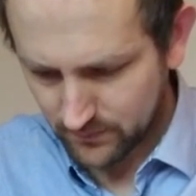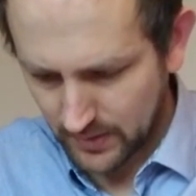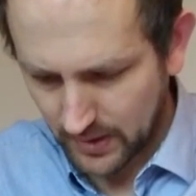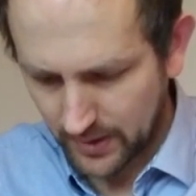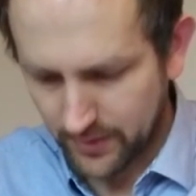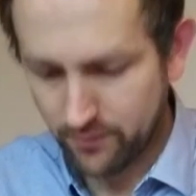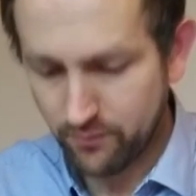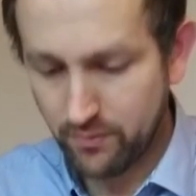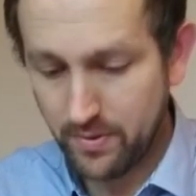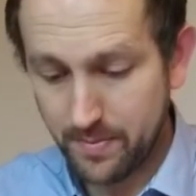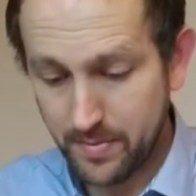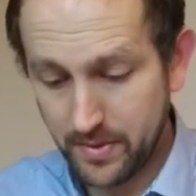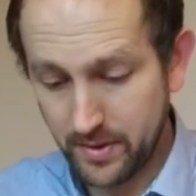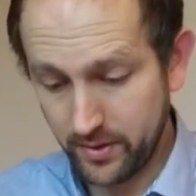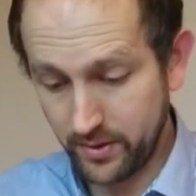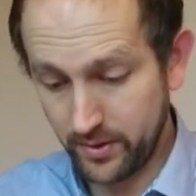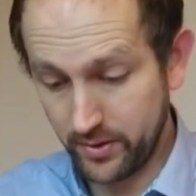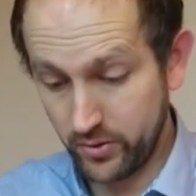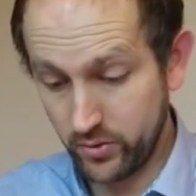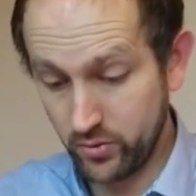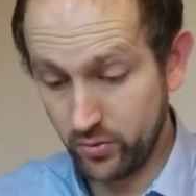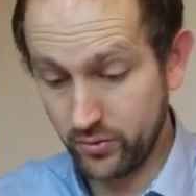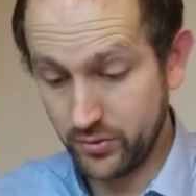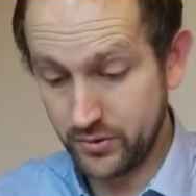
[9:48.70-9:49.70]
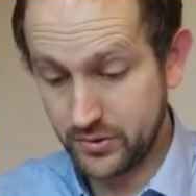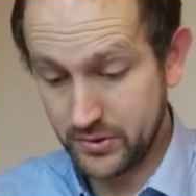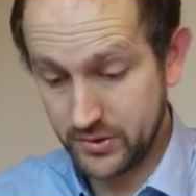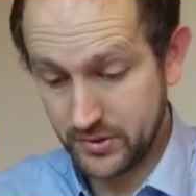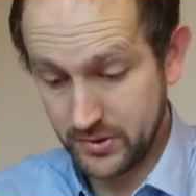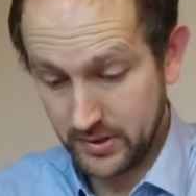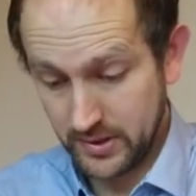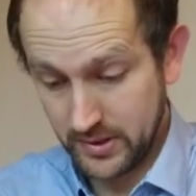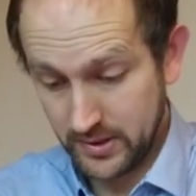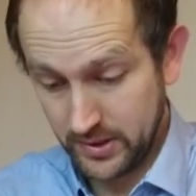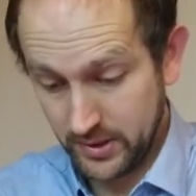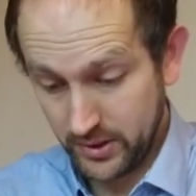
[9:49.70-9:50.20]
And the rib that the Lord
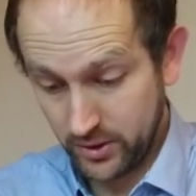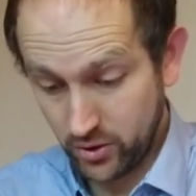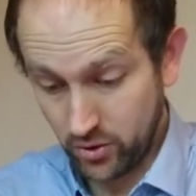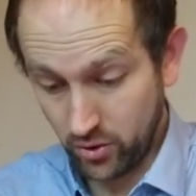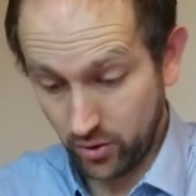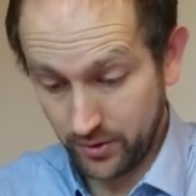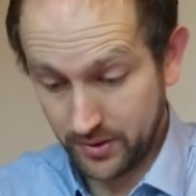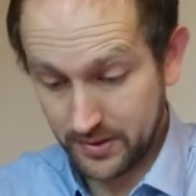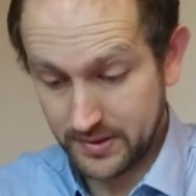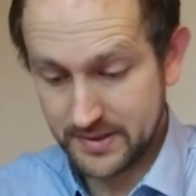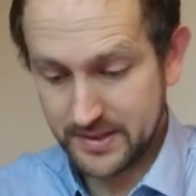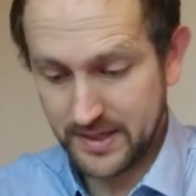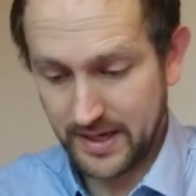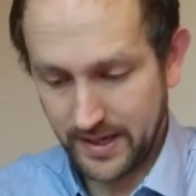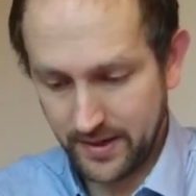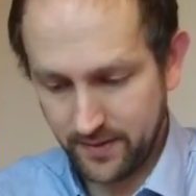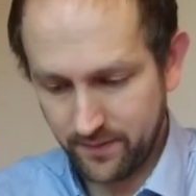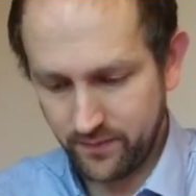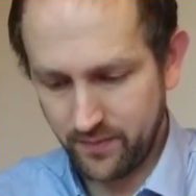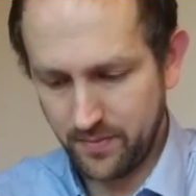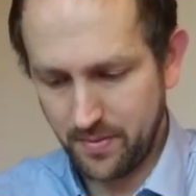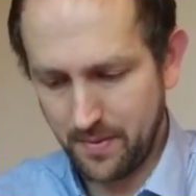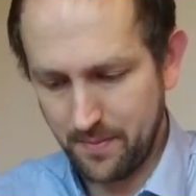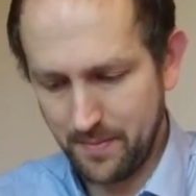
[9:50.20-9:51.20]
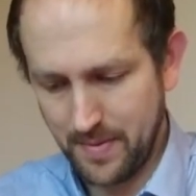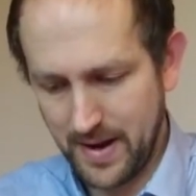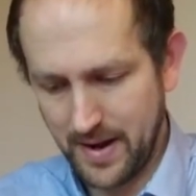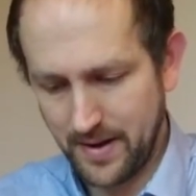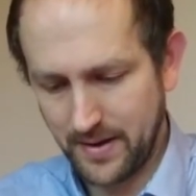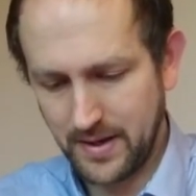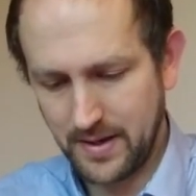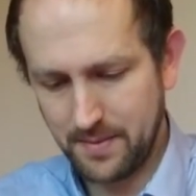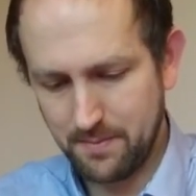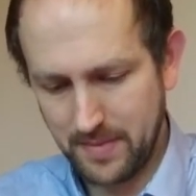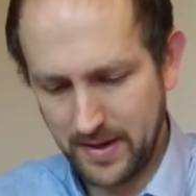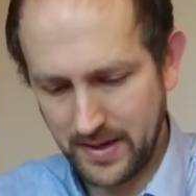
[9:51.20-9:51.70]
God had taken from the
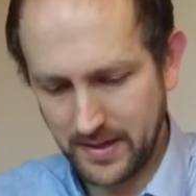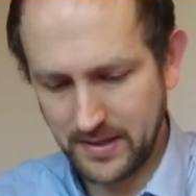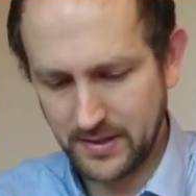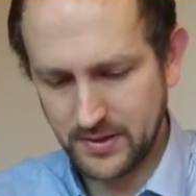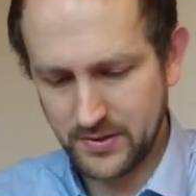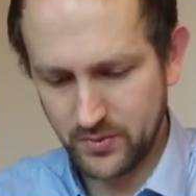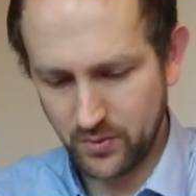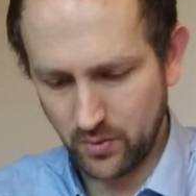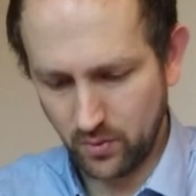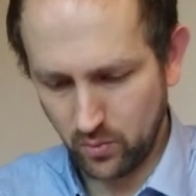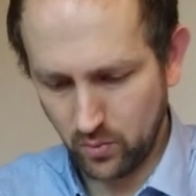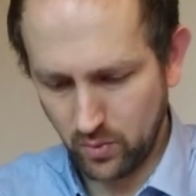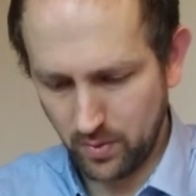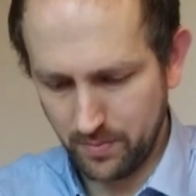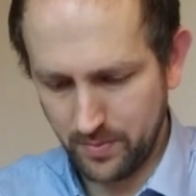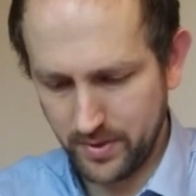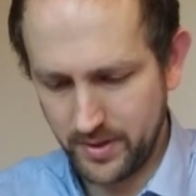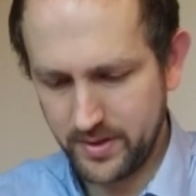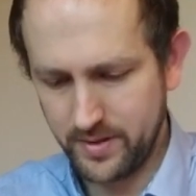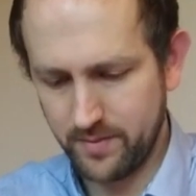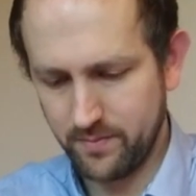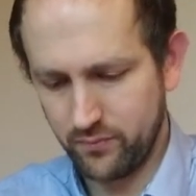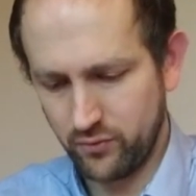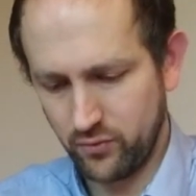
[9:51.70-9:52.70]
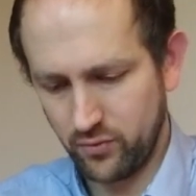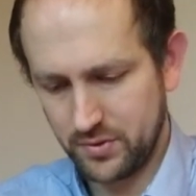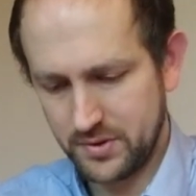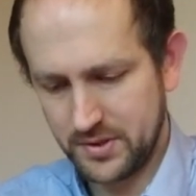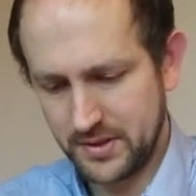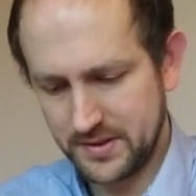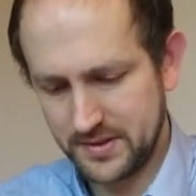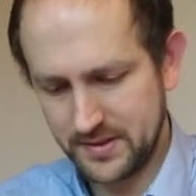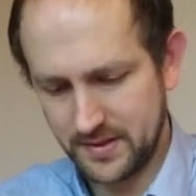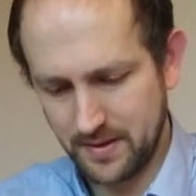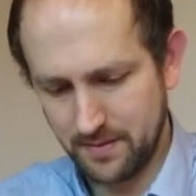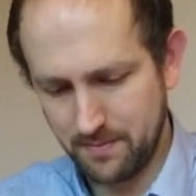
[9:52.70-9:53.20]
man, he made into a woman and brought
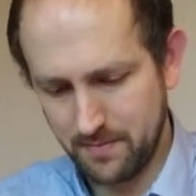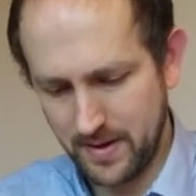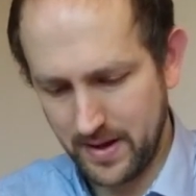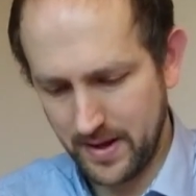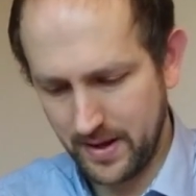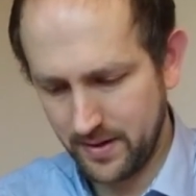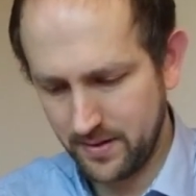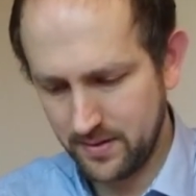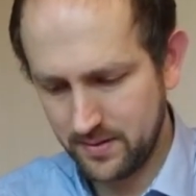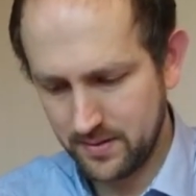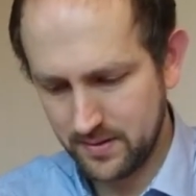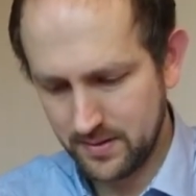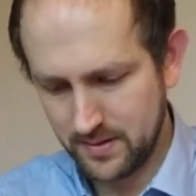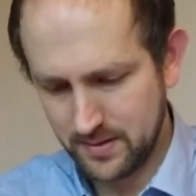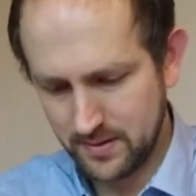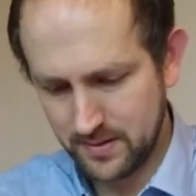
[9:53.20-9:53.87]
her to the man.